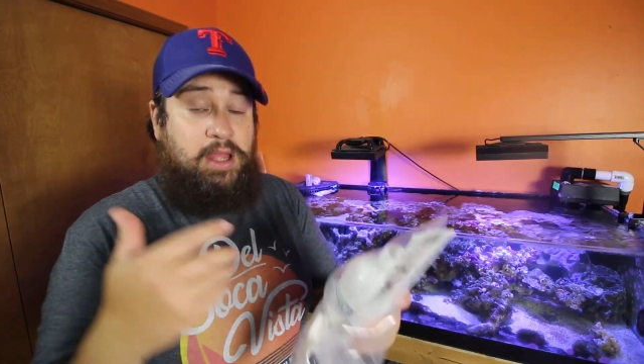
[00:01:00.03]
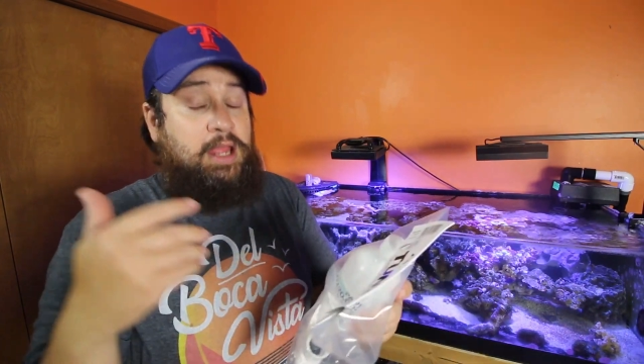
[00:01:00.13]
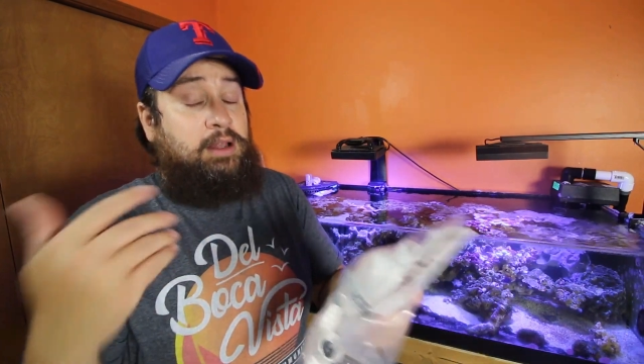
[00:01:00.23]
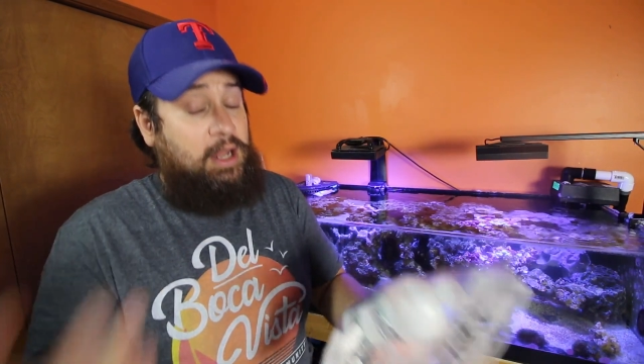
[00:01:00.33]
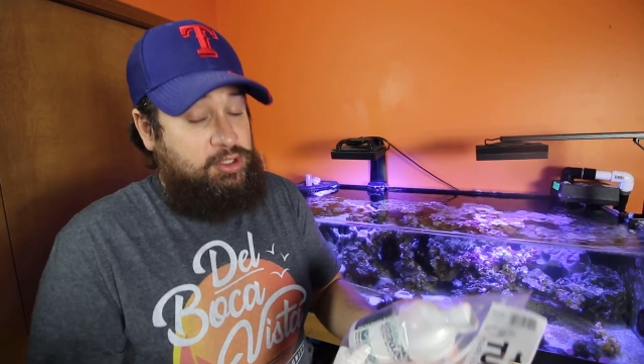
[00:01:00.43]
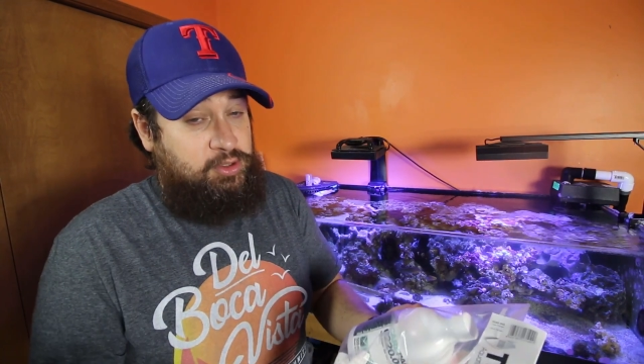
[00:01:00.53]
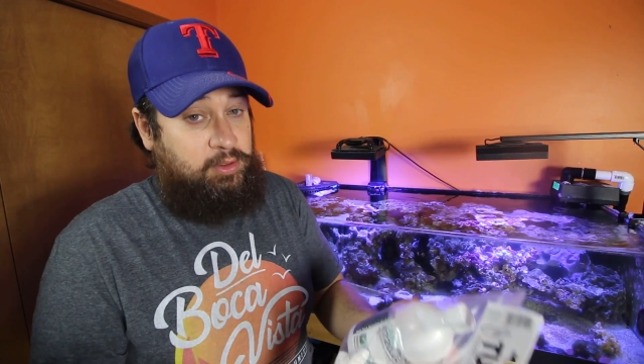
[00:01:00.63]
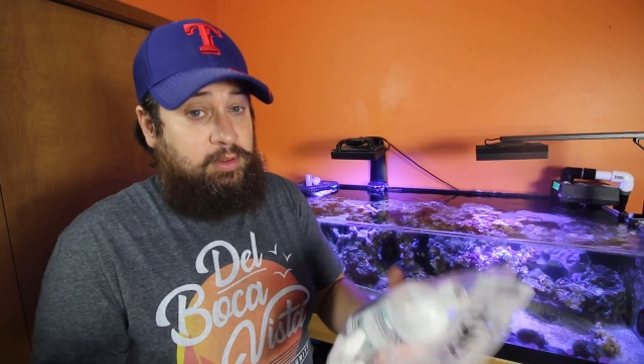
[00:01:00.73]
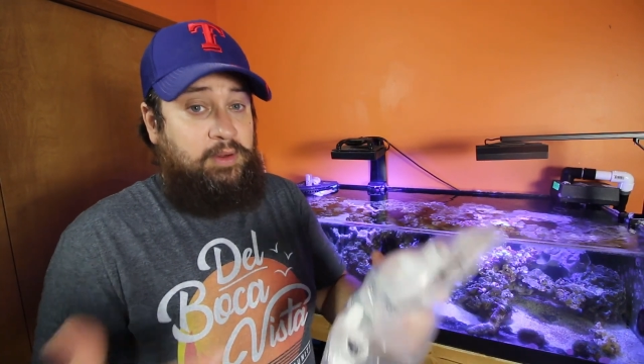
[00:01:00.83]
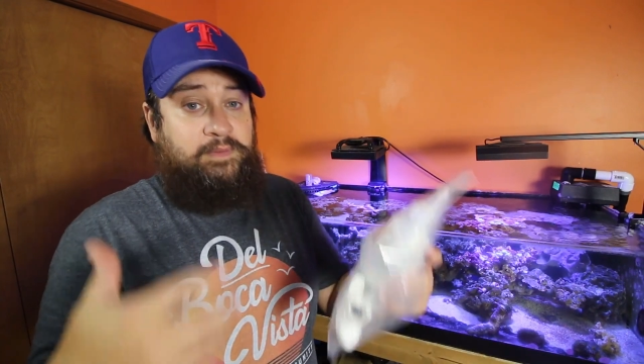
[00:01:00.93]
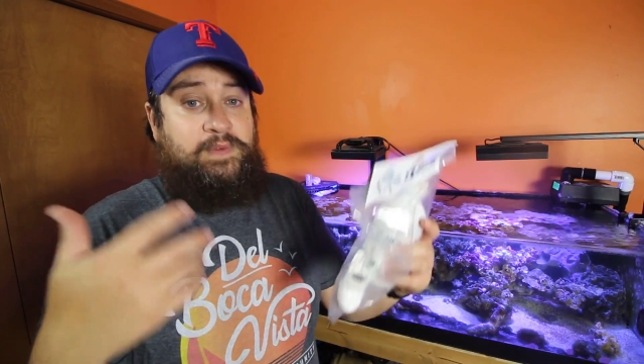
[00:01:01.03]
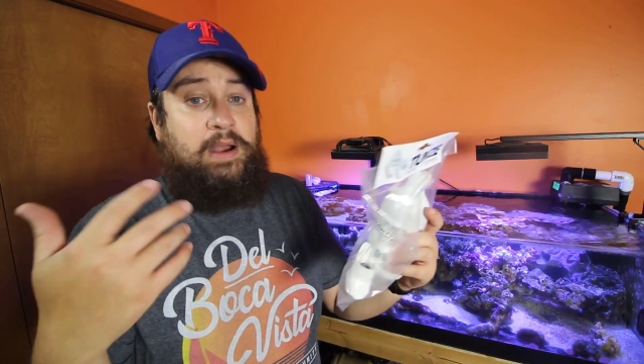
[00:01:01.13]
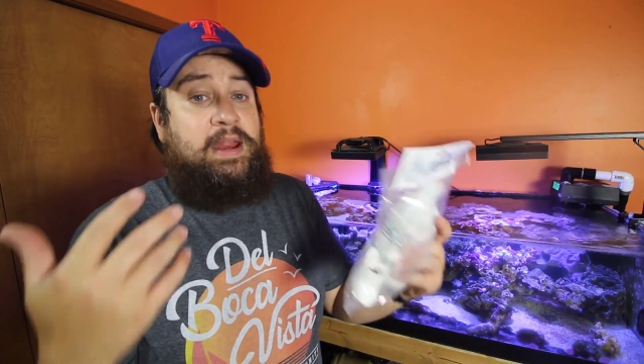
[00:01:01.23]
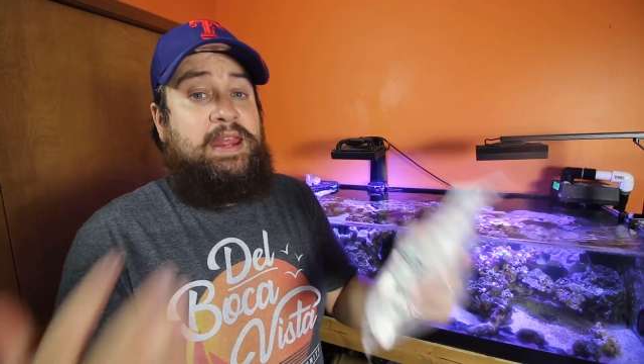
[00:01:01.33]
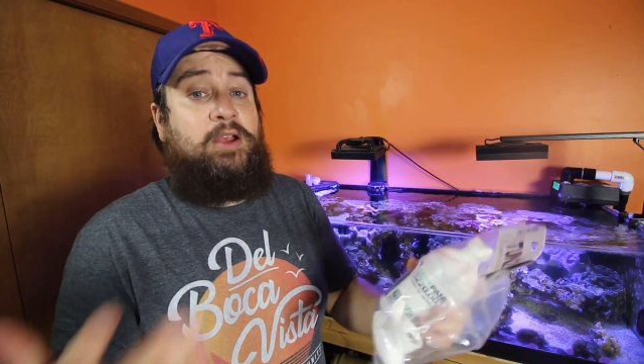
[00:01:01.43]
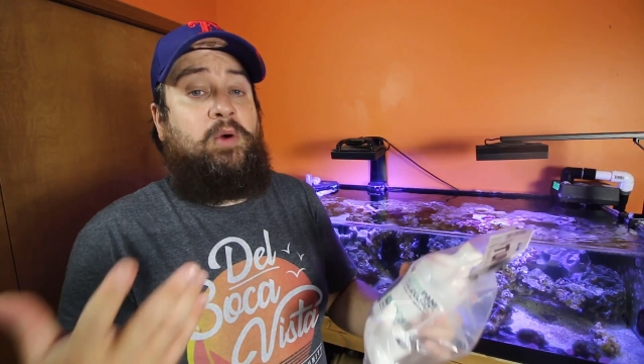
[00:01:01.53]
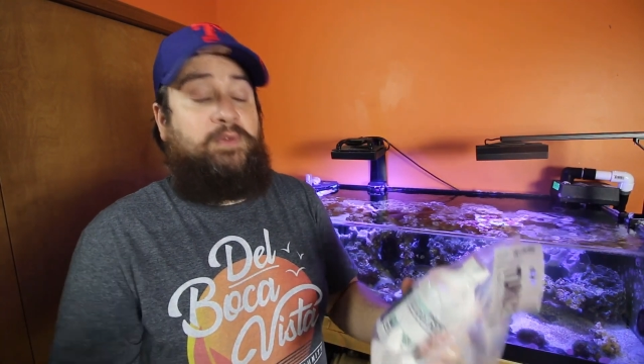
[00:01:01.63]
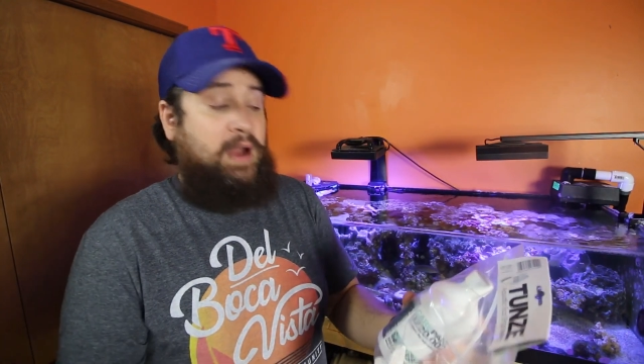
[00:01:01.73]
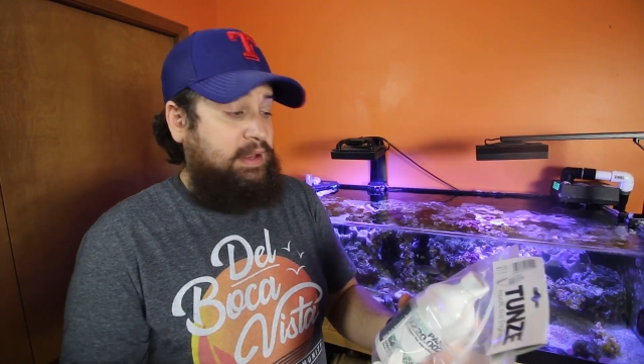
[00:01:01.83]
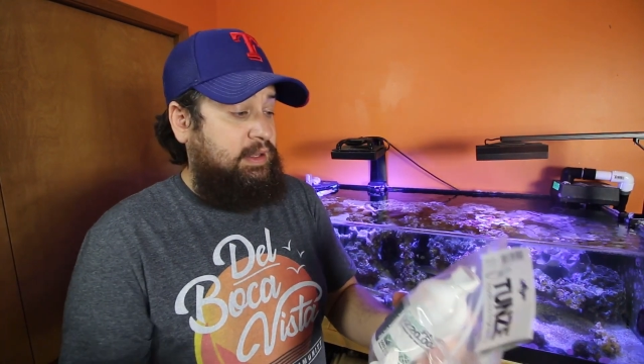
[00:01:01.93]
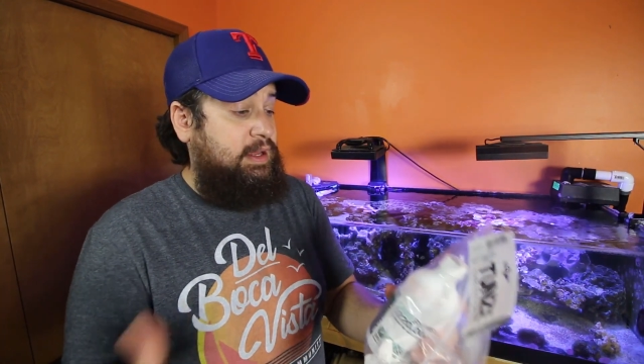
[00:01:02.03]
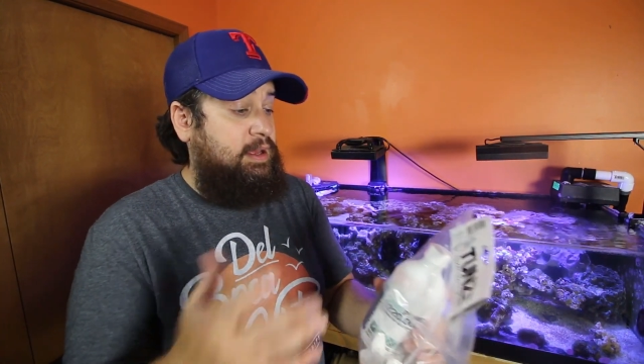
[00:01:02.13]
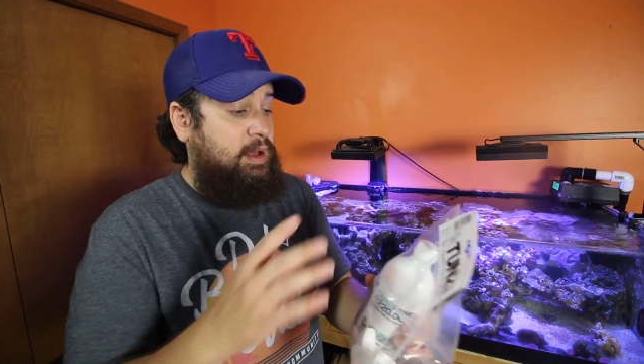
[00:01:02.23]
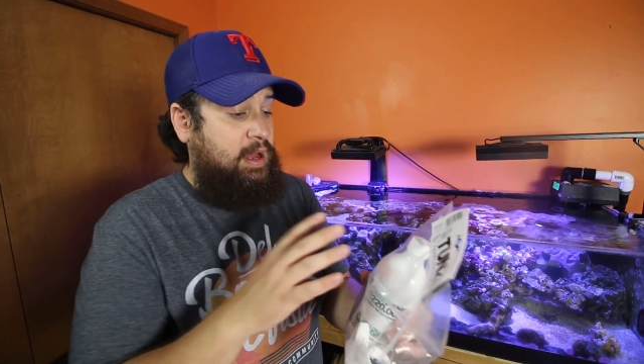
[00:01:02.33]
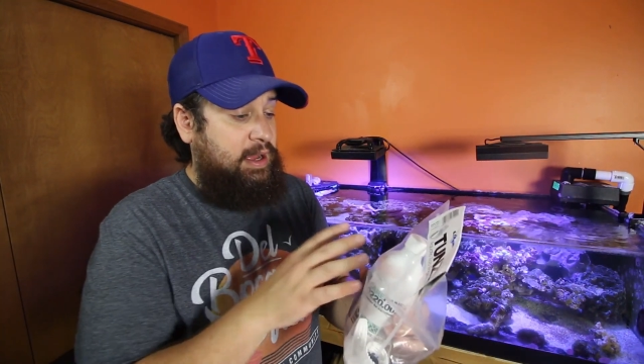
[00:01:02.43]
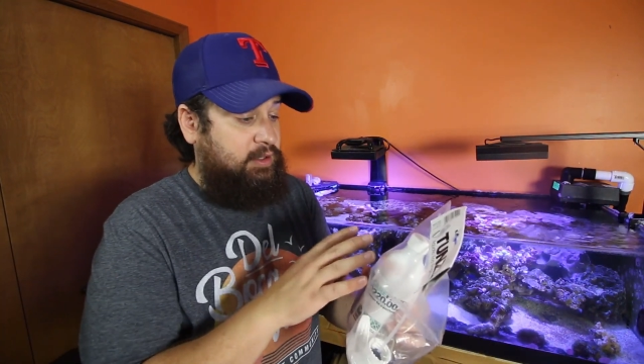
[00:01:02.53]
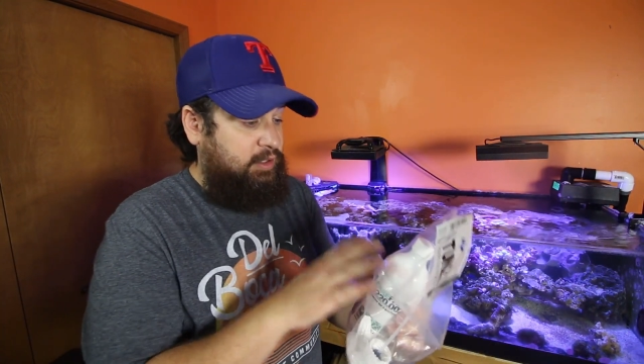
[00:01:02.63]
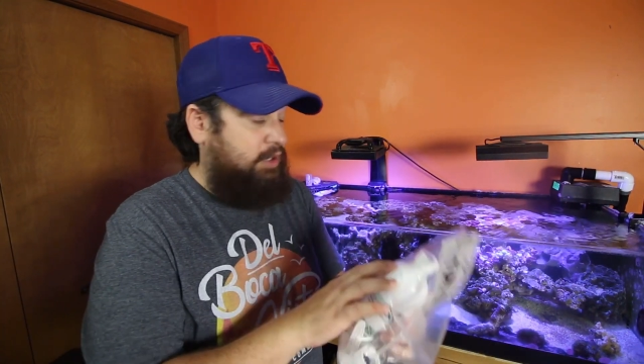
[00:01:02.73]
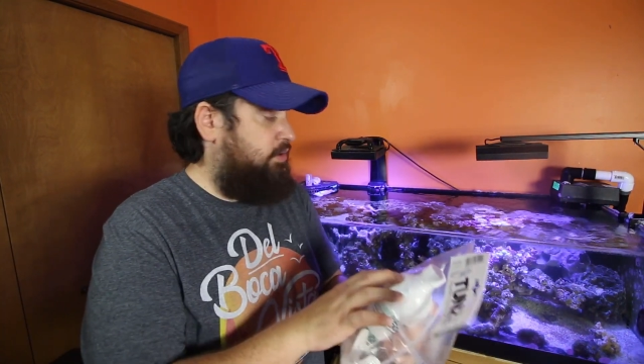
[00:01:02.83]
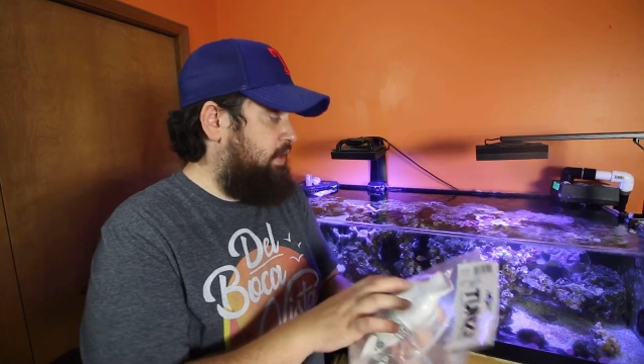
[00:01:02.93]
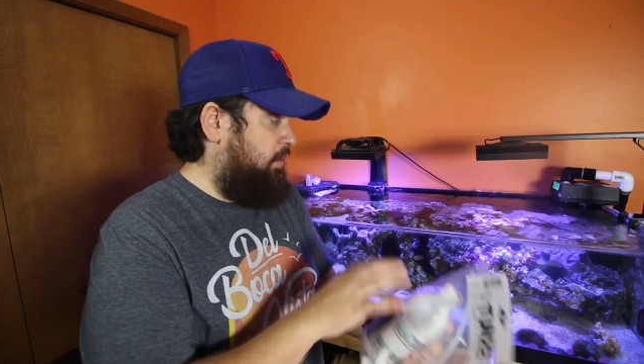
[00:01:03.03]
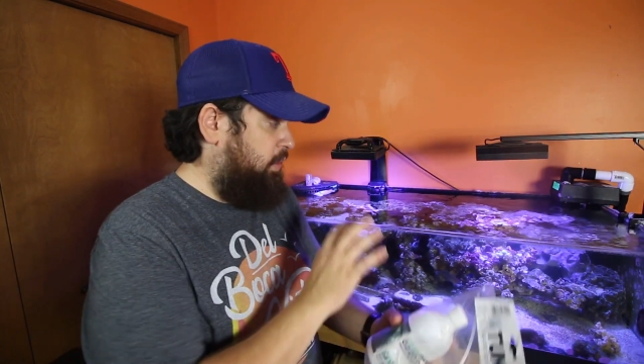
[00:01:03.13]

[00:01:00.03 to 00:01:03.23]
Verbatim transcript: ecological, very eco-friendly uh, cleaner that